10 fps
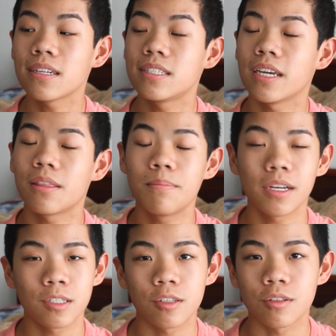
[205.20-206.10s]
to take the
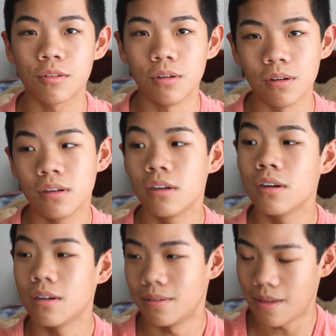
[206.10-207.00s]
bus to school,
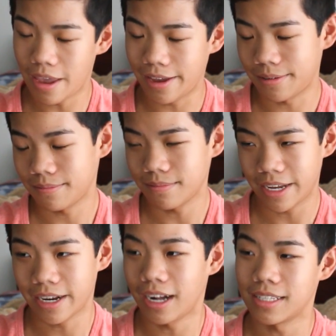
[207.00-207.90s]
and
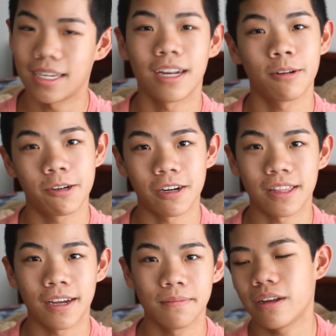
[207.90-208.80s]
in hindsight, I regret
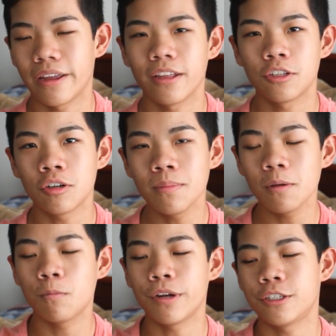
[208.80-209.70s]
that. And they told me
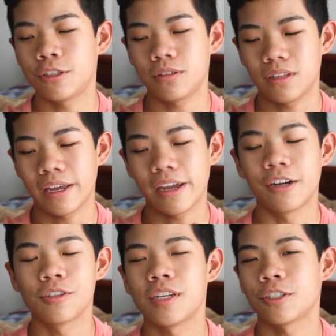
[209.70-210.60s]
which, like,
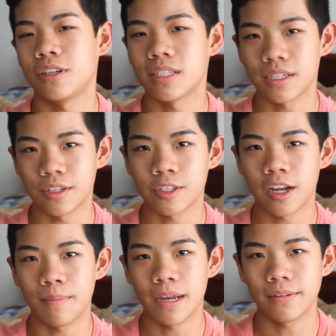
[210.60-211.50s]
intersection it's gonna
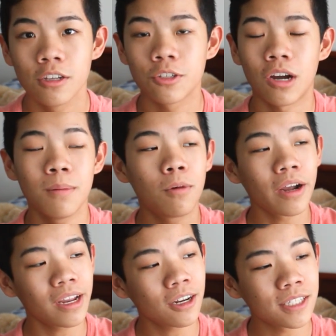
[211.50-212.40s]
stop at. So I'm
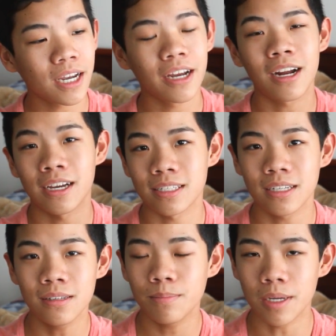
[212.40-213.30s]
walking outside, I
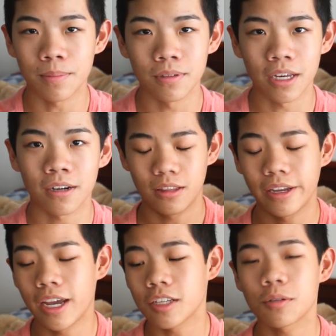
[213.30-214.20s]
see people there. The
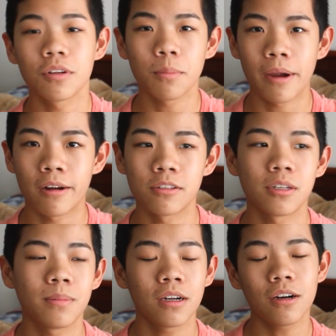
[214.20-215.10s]
kids are with the parents,
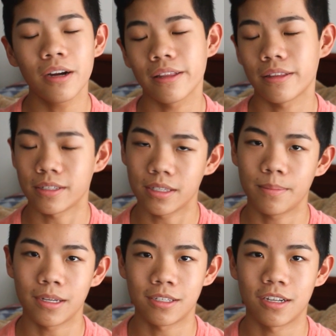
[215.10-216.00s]
so I'm like, alright, this is the
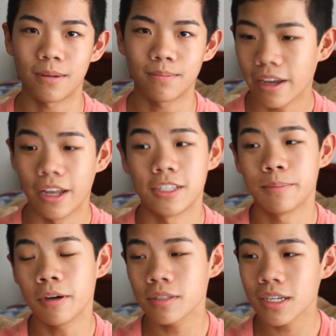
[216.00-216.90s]
bus stop. It's
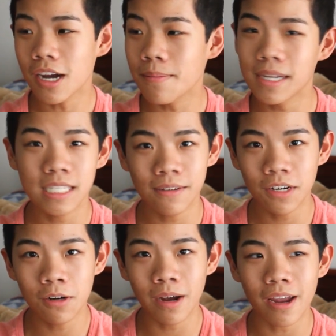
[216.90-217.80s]
supposed to come at
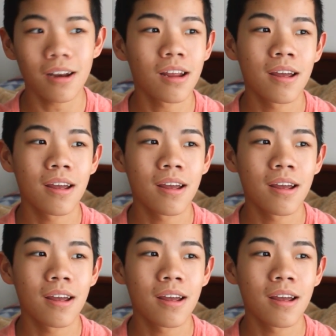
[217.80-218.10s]
7:08,